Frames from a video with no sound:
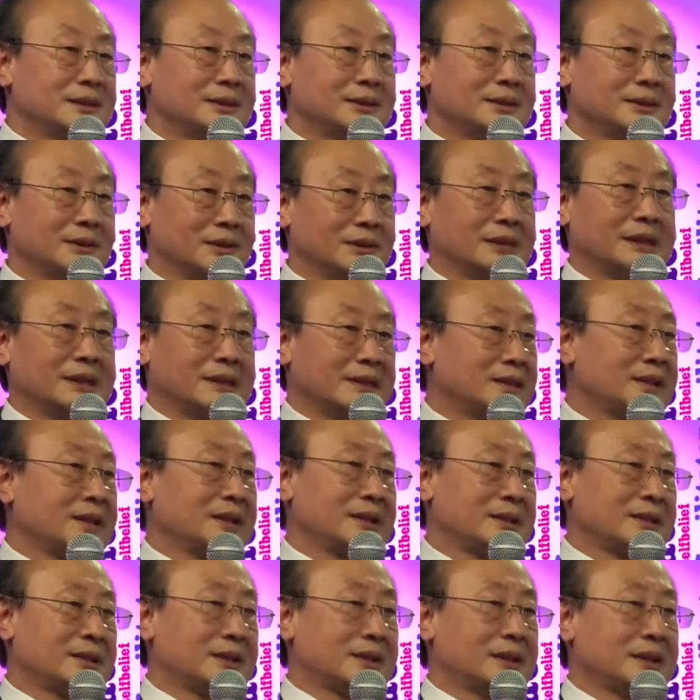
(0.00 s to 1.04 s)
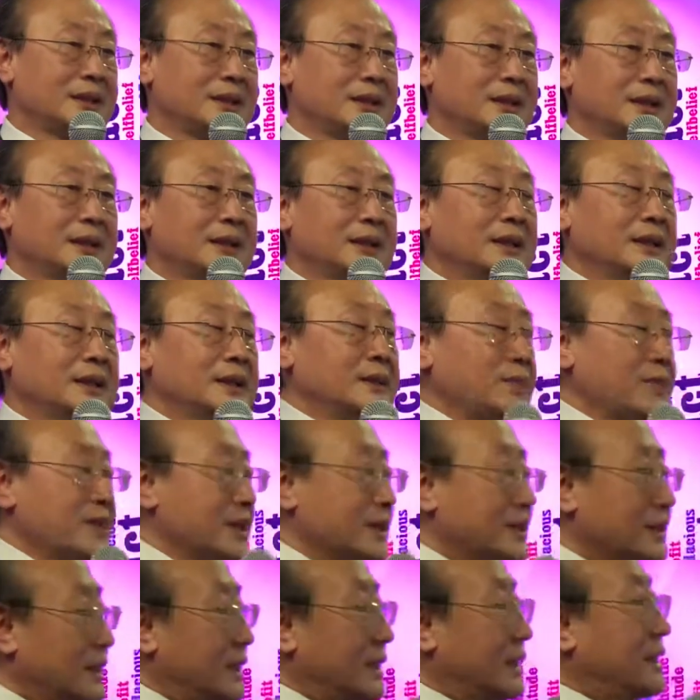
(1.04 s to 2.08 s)
you don't exist.
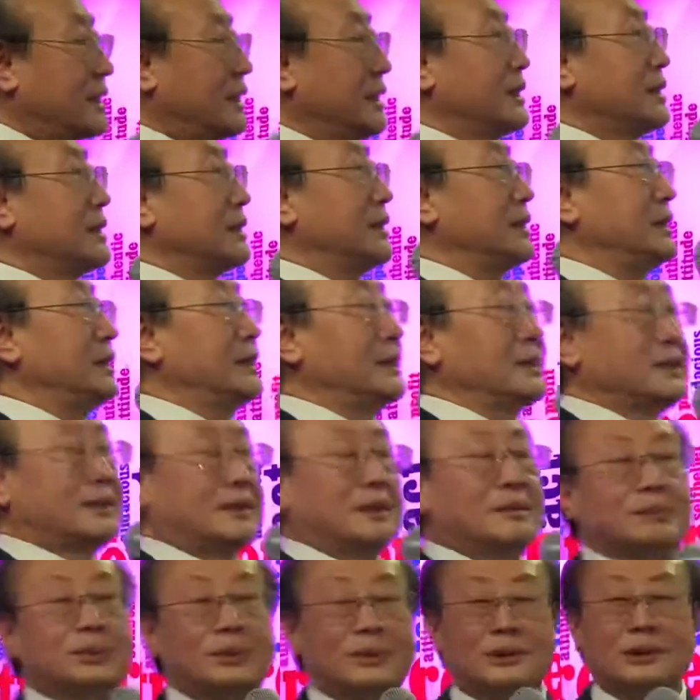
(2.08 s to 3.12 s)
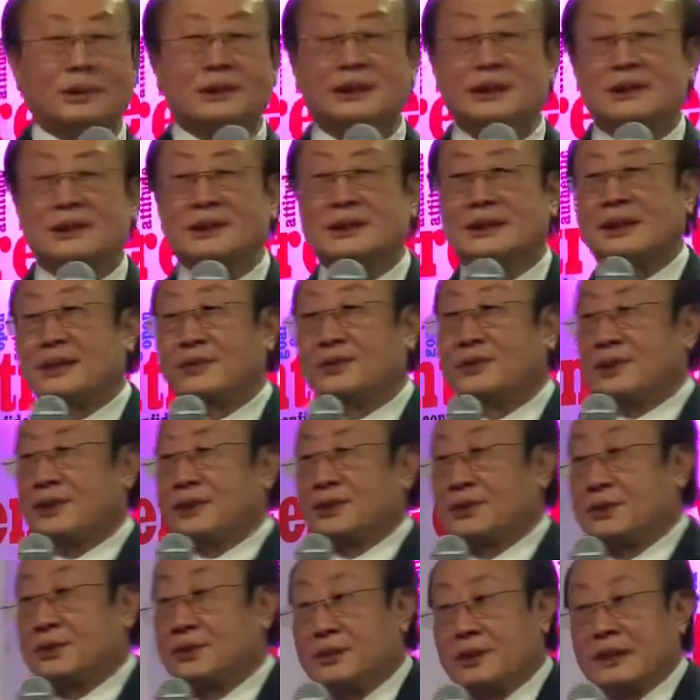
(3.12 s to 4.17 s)
So I think it is important that for
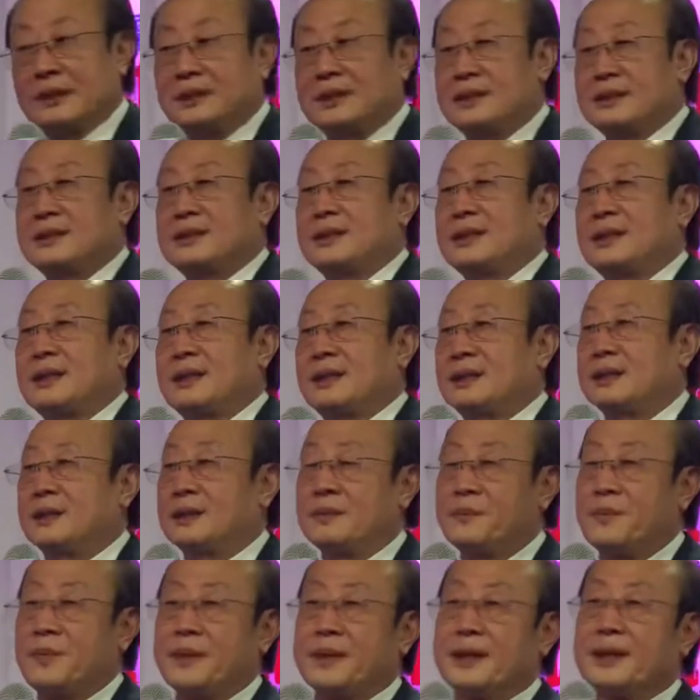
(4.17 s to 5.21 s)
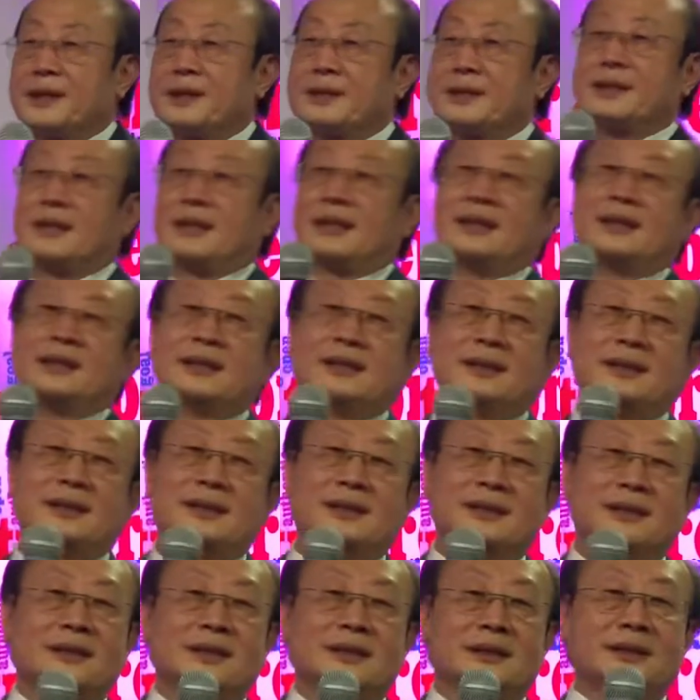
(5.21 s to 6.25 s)
us to understand this
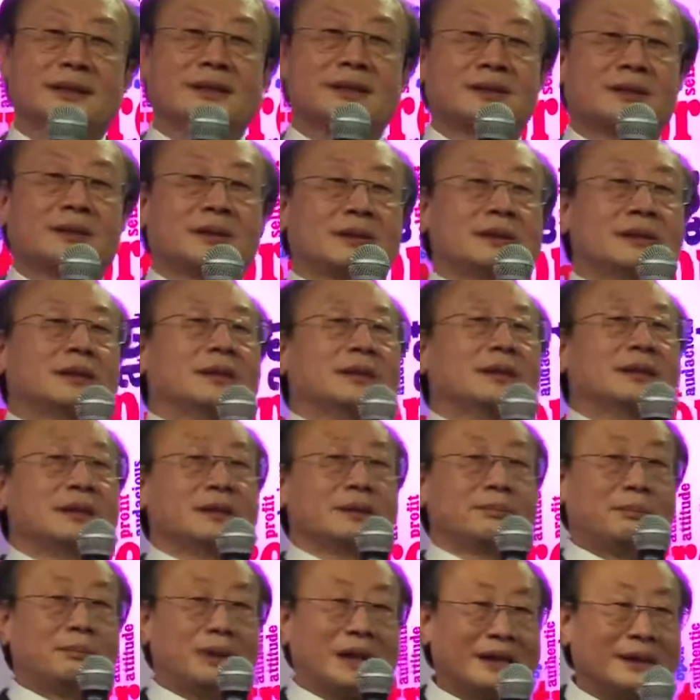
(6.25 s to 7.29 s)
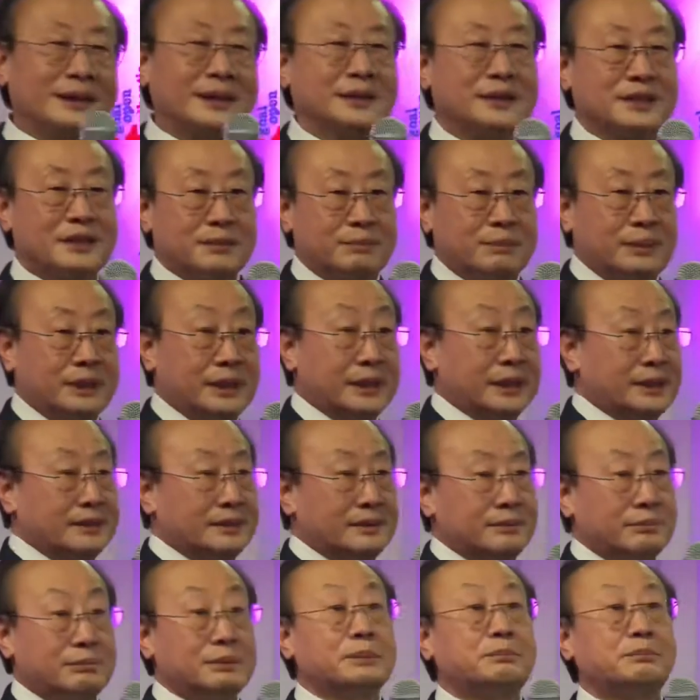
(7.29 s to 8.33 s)
idea is participate,
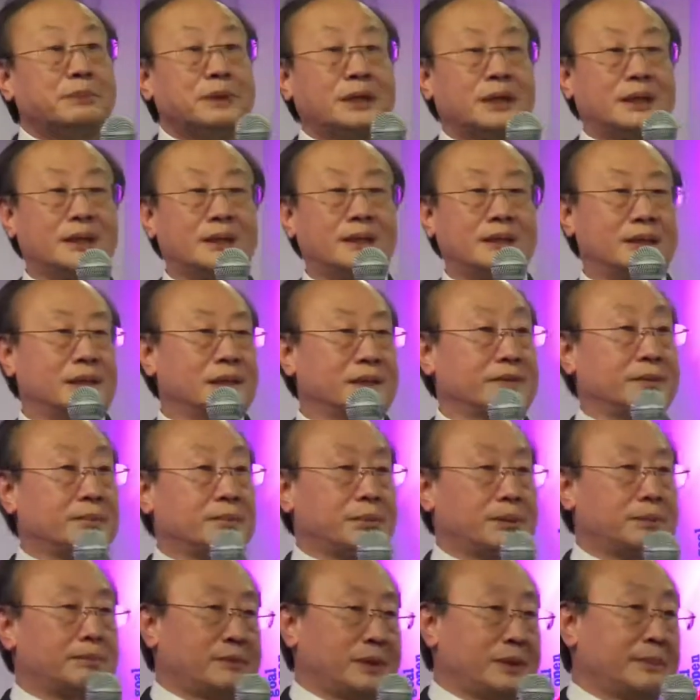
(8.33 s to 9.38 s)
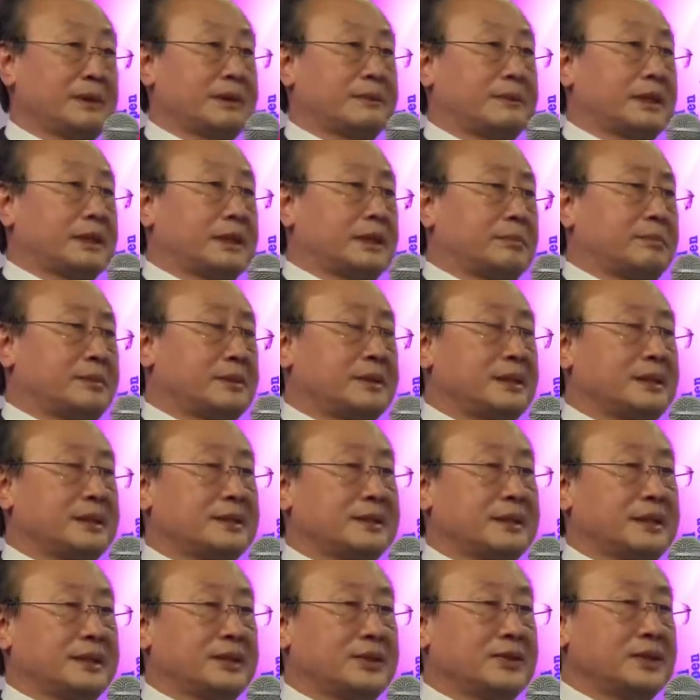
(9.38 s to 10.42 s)
be part of the democratic
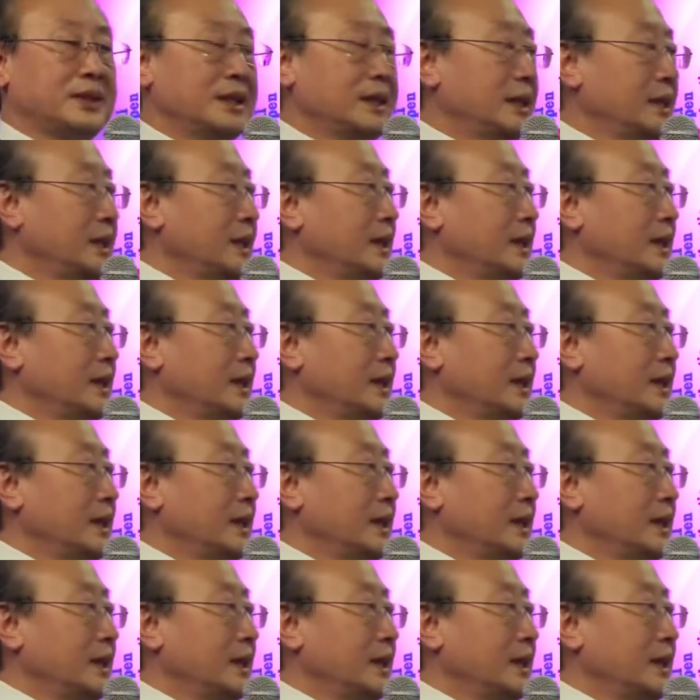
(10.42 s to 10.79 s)
process.